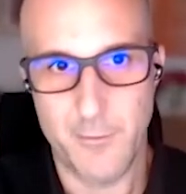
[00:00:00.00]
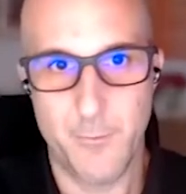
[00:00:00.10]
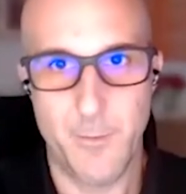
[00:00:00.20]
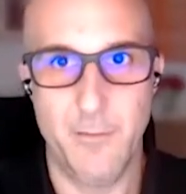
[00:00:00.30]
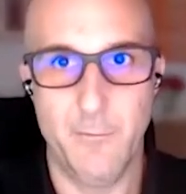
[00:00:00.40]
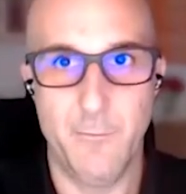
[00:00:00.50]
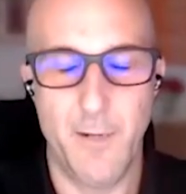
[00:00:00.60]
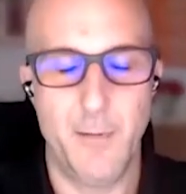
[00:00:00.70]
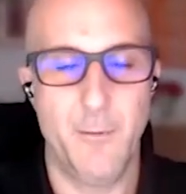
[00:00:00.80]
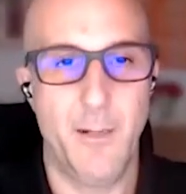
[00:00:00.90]
to be
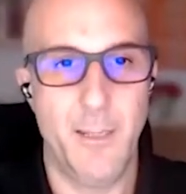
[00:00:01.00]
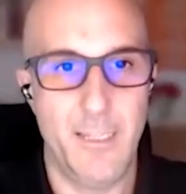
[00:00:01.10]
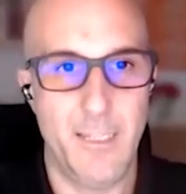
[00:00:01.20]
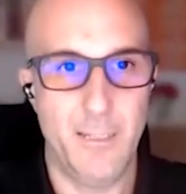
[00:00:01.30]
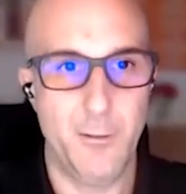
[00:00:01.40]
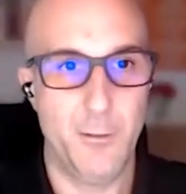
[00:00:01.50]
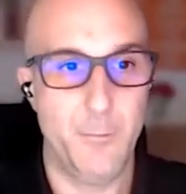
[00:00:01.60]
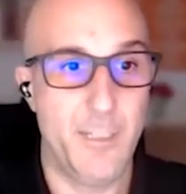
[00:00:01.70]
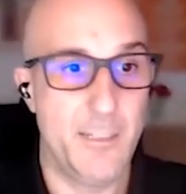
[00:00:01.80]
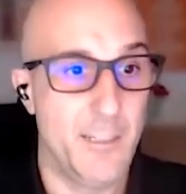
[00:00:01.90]
viable
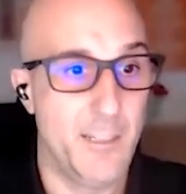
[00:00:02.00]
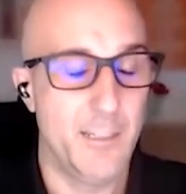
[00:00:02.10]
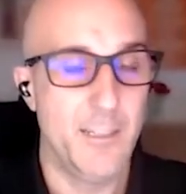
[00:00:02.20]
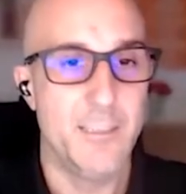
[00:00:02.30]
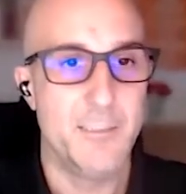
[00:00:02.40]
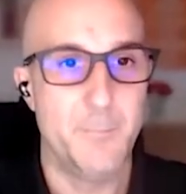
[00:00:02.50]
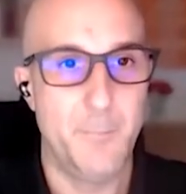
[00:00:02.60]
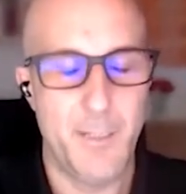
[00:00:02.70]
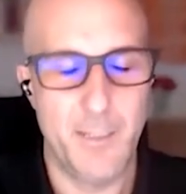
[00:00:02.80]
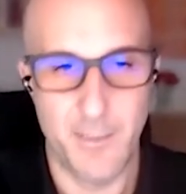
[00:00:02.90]
economically
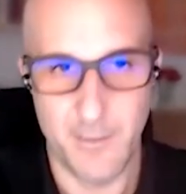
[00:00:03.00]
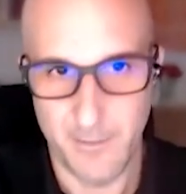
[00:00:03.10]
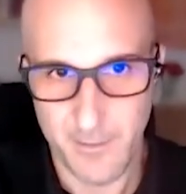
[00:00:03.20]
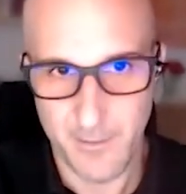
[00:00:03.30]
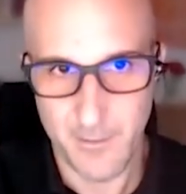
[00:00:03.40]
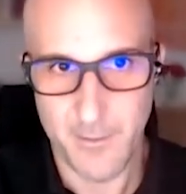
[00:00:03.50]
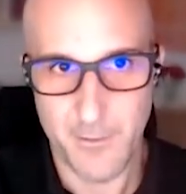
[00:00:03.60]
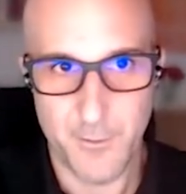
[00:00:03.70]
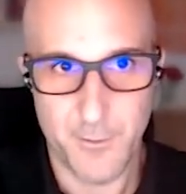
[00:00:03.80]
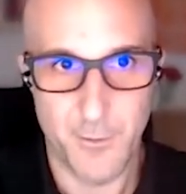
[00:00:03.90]
speaking.
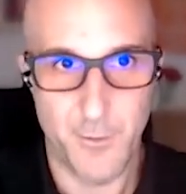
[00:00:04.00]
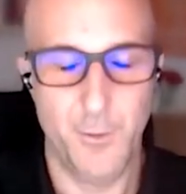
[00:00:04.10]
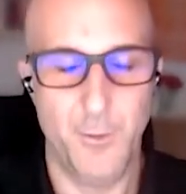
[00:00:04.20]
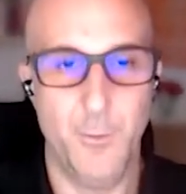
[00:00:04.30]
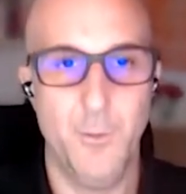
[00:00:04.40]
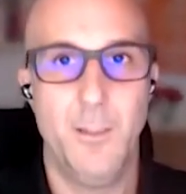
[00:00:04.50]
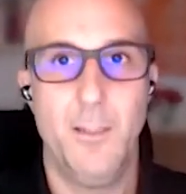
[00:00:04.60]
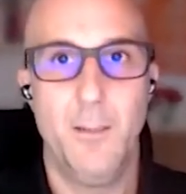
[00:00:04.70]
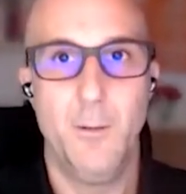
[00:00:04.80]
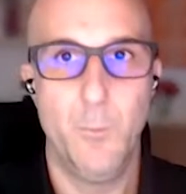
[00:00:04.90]
So
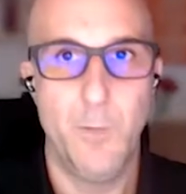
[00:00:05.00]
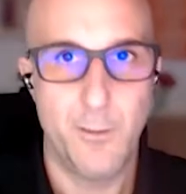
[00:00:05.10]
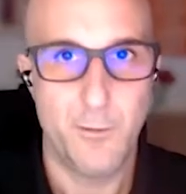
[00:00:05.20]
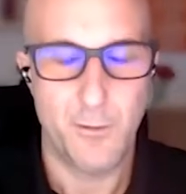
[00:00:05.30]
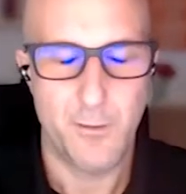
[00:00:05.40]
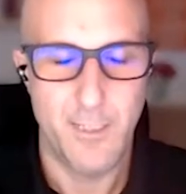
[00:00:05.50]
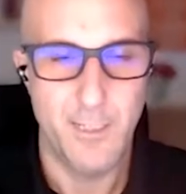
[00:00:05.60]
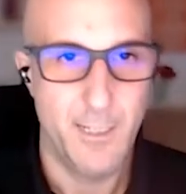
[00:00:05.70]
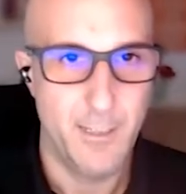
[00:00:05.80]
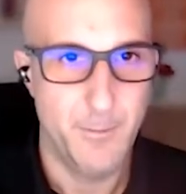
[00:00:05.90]
we are
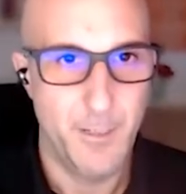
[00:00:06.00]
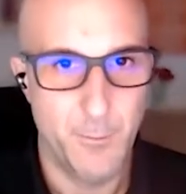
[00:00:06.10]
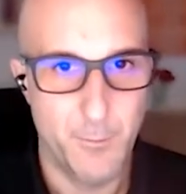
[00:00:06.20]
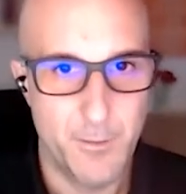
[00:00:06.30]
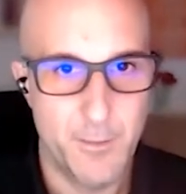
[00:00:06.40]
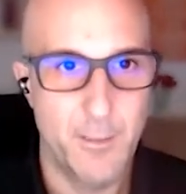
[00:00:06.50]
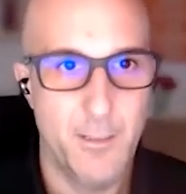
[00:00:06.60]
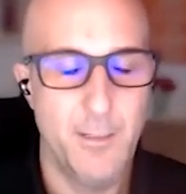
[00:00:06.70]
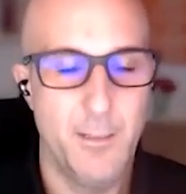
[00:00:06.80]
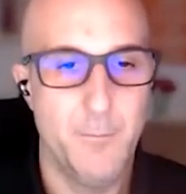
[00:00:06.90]
talking about
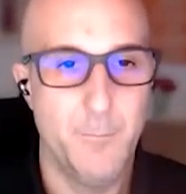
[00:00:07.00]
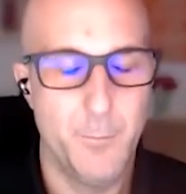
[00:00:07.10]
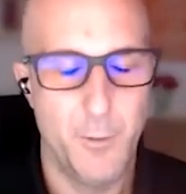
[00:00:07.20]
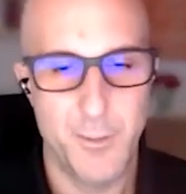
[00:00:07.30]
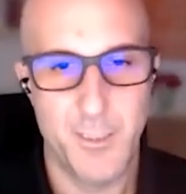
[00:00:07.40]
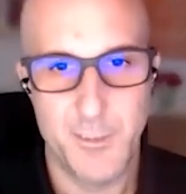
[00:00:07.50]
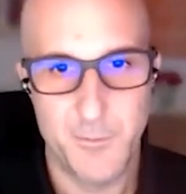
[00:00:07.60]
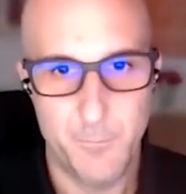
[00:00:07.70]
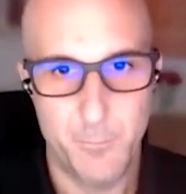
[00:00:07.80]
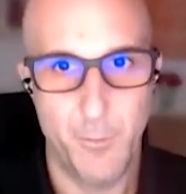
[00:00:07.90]
projects,
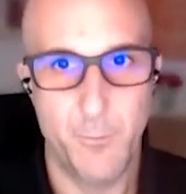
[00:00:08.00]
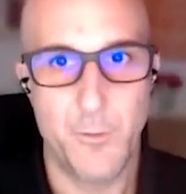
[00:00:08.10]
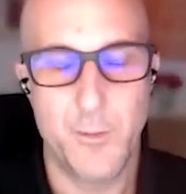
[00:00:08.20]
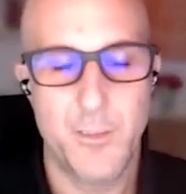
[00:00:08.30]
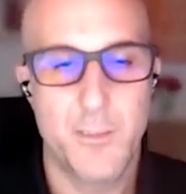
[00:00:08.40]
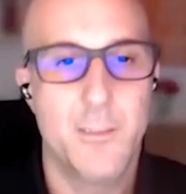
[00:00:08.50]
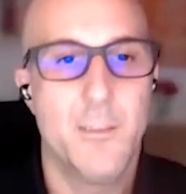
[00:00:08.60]
products,